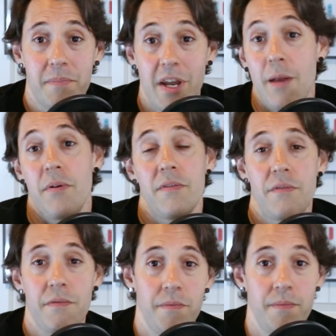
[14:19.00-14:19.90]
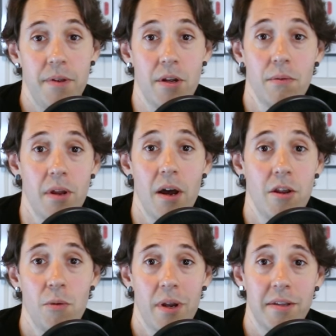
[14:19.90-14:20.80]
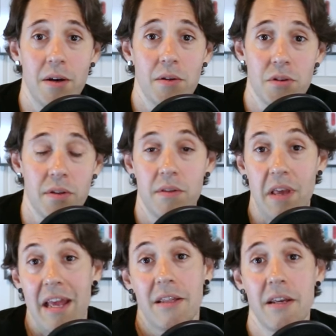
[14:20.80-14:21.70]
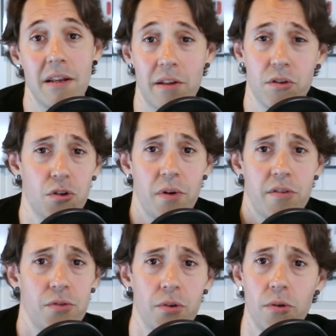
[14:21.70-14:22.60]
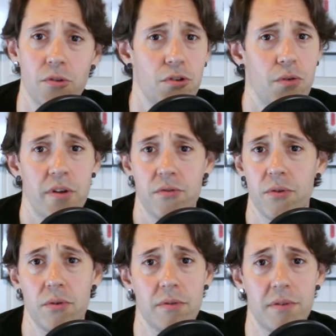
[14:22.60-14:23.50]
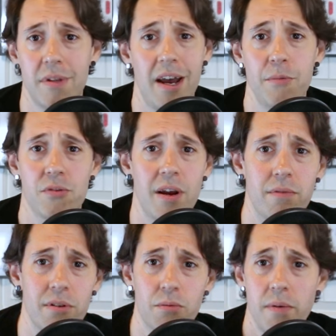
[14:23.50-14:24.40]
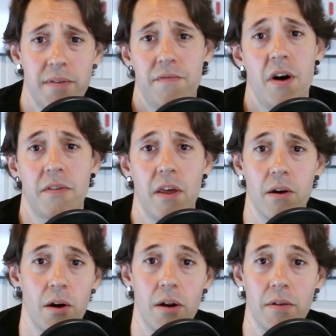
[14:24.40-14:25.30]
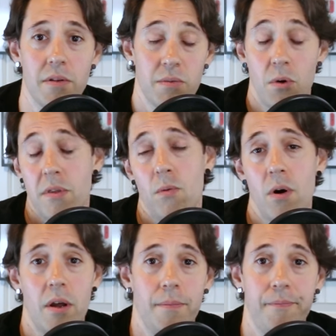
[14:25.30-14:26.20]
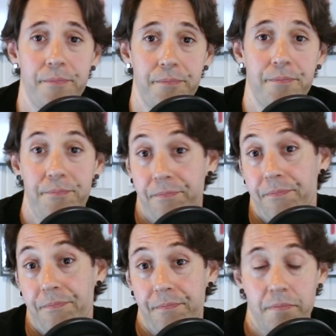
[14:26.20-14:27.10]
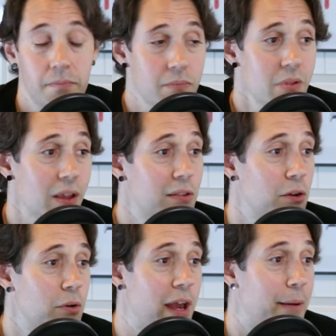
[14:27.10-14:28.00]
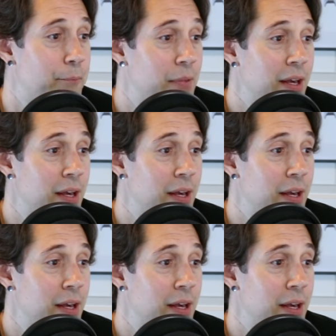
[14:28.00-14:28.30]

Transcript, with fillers: type of, you know, non-human intelligence, alien, extraterrestrial, ultra-terrestrial, time travelers, whatever the fuck they are. There's more than one. So yeah,